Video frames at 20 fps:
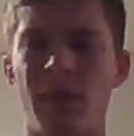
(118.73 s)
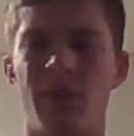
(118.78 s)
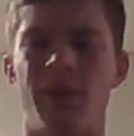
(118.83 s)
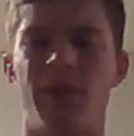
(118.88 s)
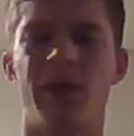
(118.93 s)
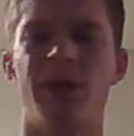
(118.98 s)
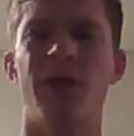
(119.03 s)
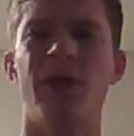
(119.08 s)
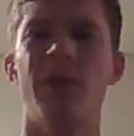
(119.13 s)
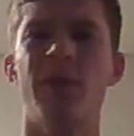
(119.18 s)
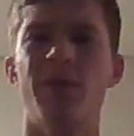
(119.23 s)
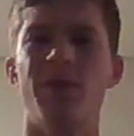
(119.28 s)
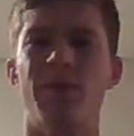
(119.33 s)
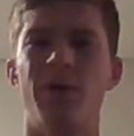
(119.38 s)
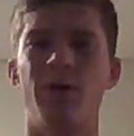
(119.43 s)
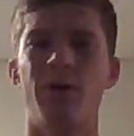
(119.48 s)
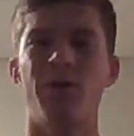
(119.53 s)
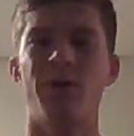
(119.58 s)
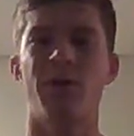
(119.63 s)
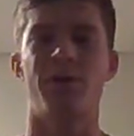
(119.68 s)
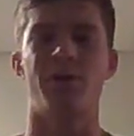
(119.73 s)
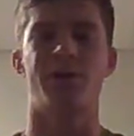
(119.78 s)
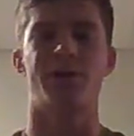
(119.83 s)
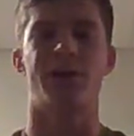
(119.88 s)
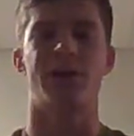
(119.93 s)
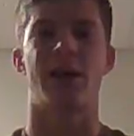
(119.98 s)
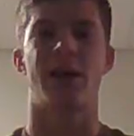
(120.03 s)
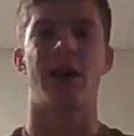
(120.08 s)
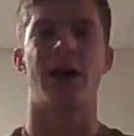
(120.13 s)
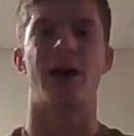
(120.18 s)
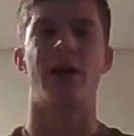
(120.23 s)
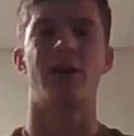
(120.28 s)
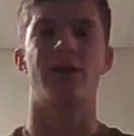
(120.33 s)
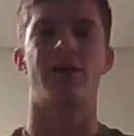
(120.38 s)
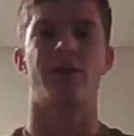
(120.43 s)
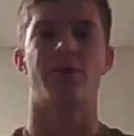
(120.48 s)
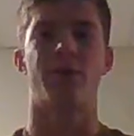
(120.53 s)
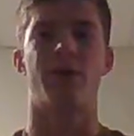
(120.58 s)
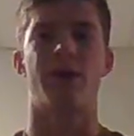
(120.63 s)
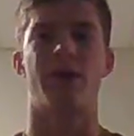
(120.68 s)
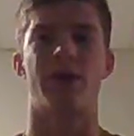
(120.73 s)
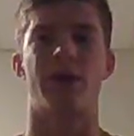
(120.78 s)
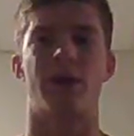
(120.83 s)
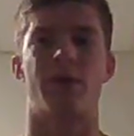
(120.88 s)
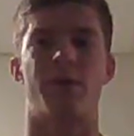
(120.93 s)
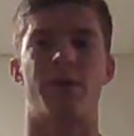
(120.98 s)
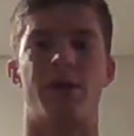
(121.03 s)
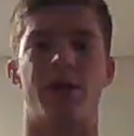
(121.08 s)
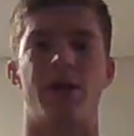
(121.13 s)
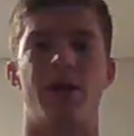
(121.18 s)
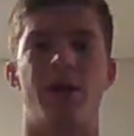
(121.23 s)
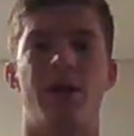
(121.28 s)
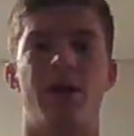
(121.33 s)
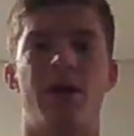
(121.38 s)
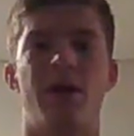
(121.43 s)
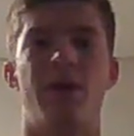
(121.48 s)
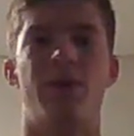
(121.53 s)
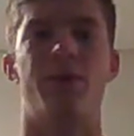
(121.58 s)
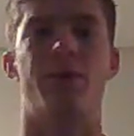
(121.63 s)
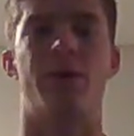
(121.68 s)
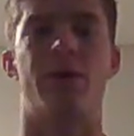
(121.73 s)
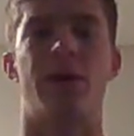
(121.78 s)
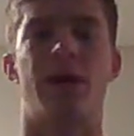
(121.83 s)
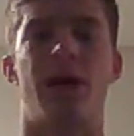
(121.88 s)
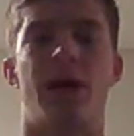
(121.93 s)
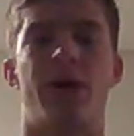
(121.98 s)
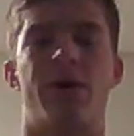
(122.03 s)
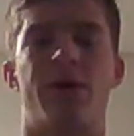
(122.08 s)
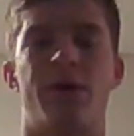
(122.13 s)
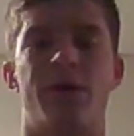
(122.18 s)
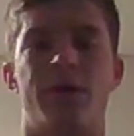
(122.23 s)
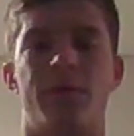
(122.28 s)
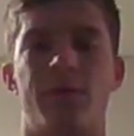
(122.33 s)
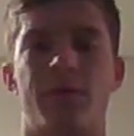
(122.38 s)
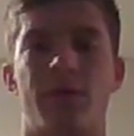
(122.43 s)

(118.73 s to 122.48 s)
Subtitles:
but none of the board members they hired to run the company would allow it.